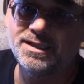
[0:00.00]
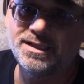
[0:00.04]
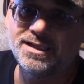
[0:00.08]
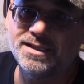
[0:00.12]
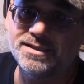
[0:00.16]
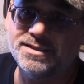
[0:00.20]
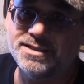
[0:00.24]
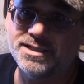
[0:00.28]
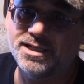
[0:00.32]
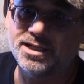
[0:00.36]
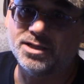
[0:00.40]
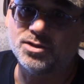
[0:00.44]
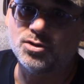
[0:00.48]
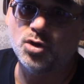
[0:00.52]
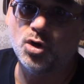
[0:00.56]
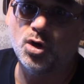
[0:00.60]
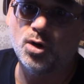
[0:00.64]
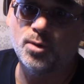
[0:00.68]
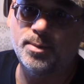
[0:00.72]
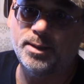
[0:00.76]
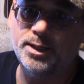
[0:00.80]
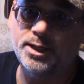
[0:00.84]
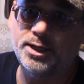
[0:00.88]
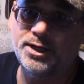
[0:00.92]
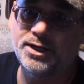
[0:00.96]
It's in
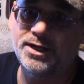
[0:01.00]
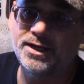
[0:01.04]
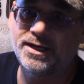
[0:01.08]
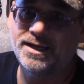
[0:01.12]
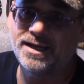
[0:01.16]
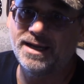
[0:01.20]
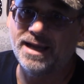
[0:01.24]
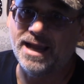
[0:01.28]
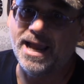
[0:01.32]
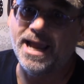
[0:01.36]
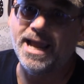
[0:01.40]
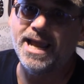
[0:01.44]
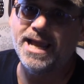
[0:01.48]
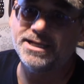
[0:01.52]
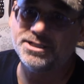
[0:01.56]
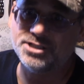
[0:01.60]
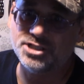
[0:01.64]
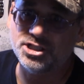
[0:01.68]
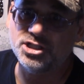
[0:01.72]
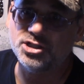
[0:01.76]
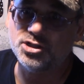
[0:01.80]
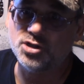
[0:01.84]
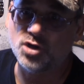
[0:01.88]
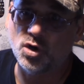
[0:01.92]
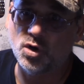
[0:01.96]
October and
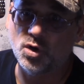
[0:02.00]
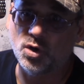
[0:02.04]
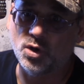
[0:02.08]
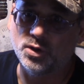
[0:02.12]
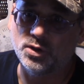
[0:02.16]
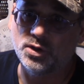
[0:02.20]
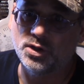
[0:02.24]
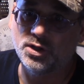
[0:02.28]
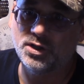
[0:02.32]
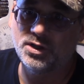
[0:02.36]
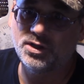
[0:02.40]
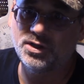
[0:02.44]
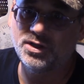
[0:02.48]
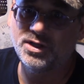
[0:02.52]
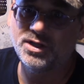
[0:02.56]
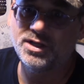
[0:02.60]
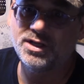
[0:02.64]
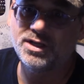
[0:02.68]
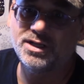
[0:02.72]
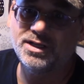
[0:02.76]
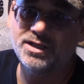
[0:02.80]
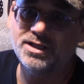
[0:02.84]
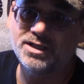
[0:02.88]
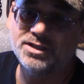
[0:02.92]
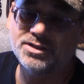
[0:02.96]
she's cold.
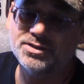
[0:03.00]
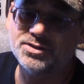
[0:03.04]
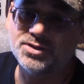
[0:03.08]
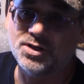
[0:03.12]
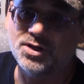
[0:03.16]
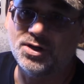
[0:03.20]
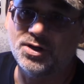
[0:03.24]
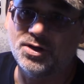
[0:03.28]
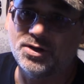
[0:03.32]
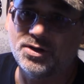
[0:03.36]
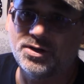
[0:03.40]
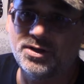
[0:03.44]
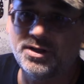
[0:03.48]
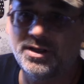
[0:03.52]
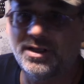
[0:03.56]
So